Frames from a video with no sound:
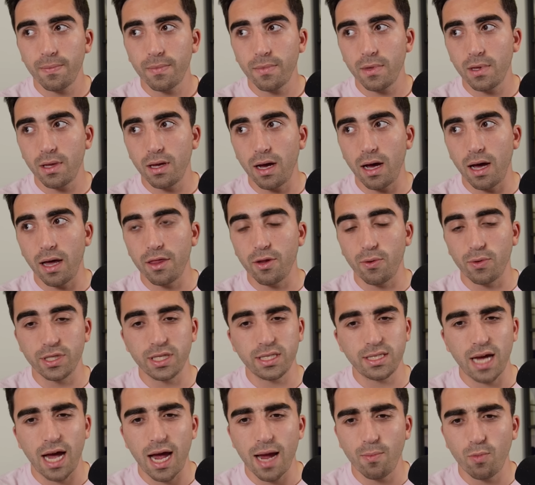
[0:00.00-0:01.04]
There was a
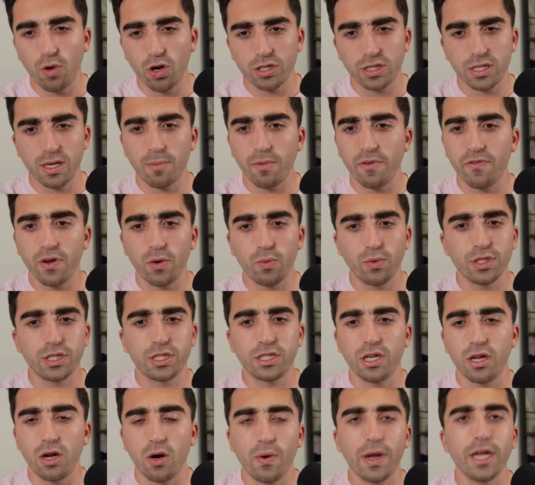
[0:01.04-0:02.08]
time where some of it was,
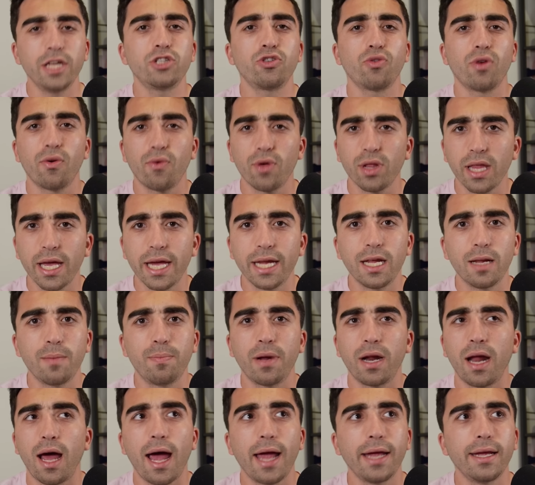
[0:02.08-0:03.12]
you know, injury related,
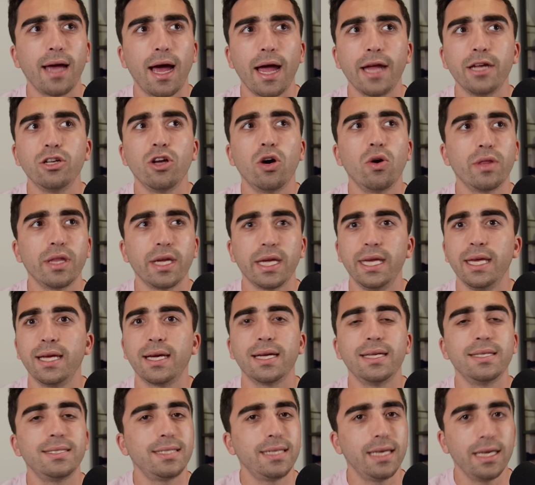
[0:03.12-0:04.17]
but I know that he
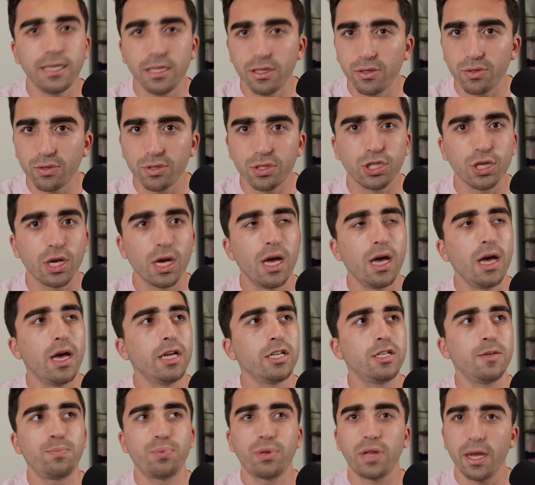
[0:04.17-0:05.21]
continues
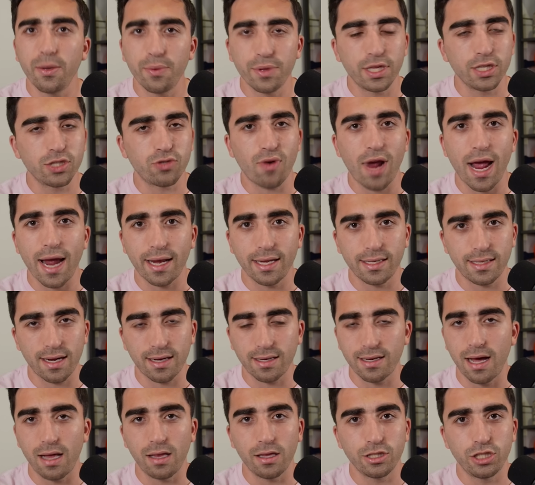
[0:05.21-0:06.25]
to play with his racket
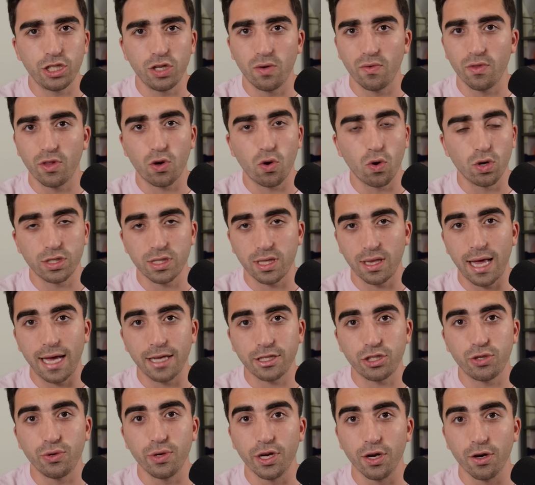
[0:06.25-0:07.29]
technology over the course of the last
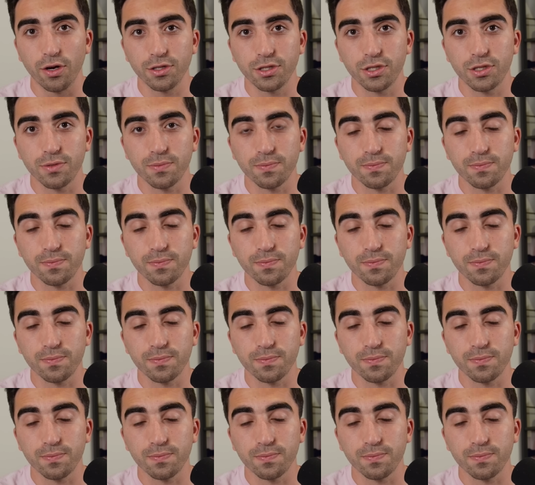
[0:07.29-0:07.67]
2 years.